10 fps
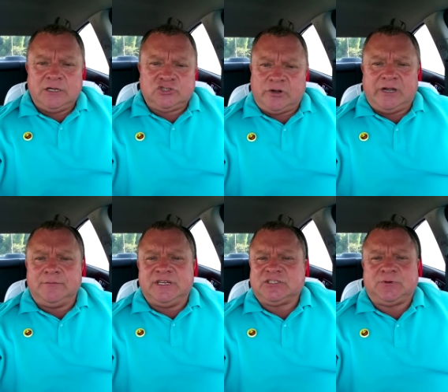treat
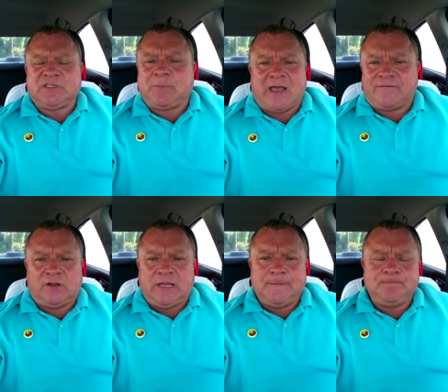them
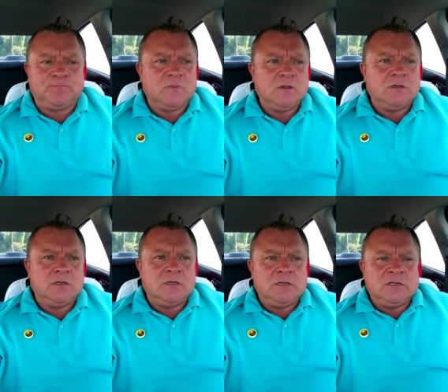disrespectfully
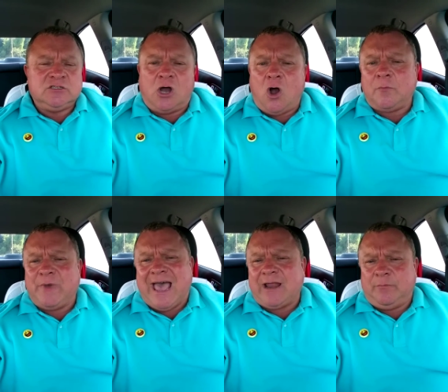talk
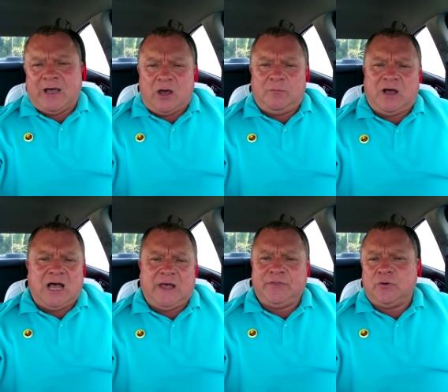bad about them
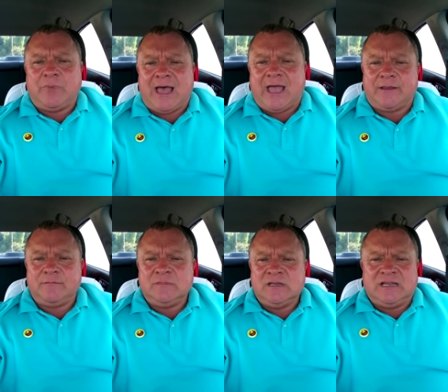behind their back
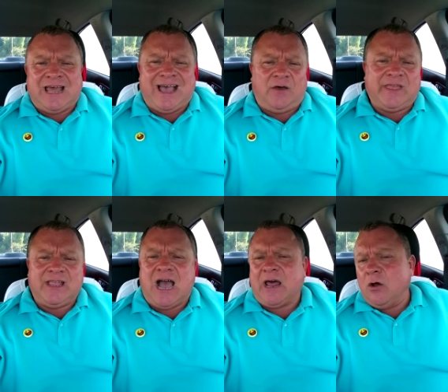and how they
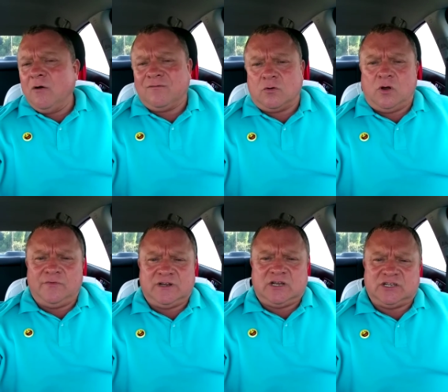got over
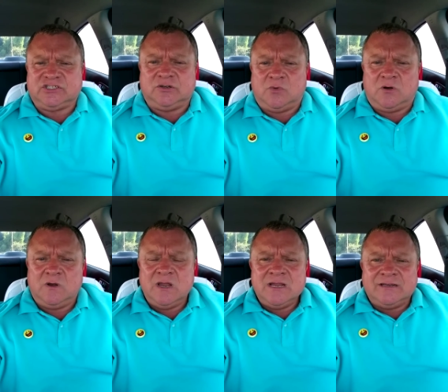on the customer
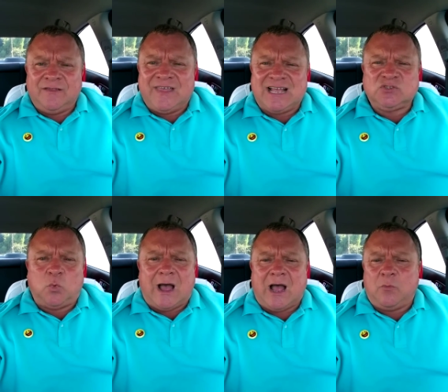now that's
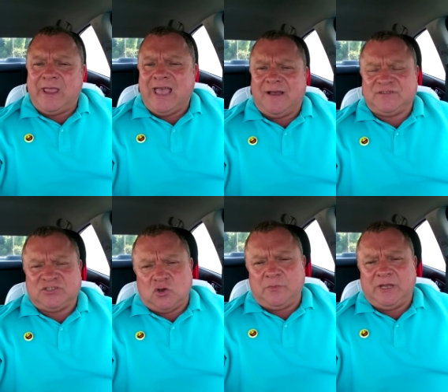why we have
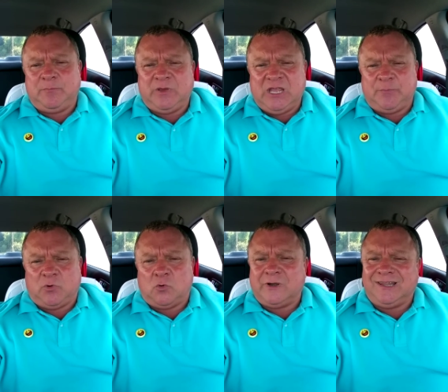so many
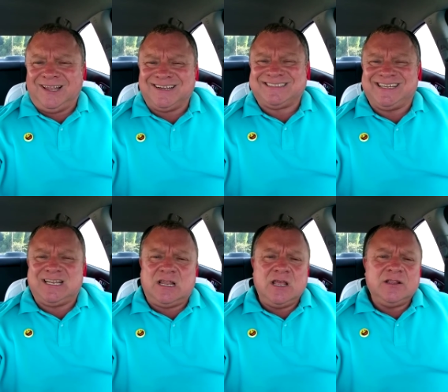people
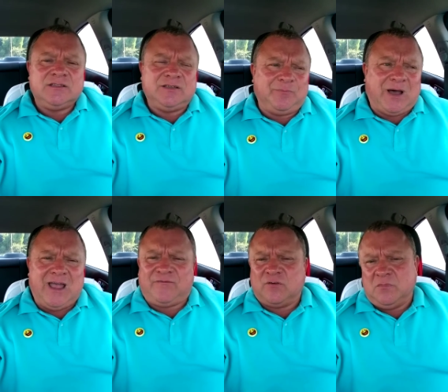reluctant to
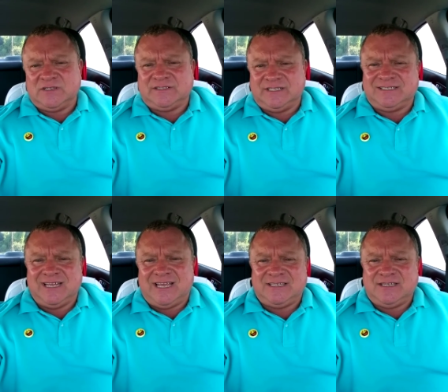buy from us these
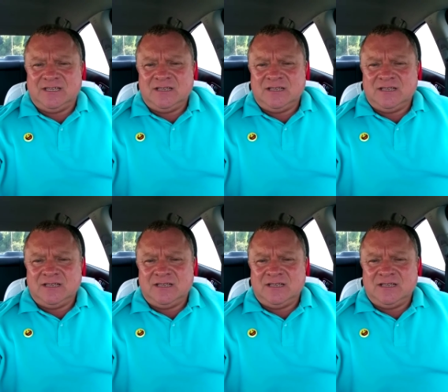days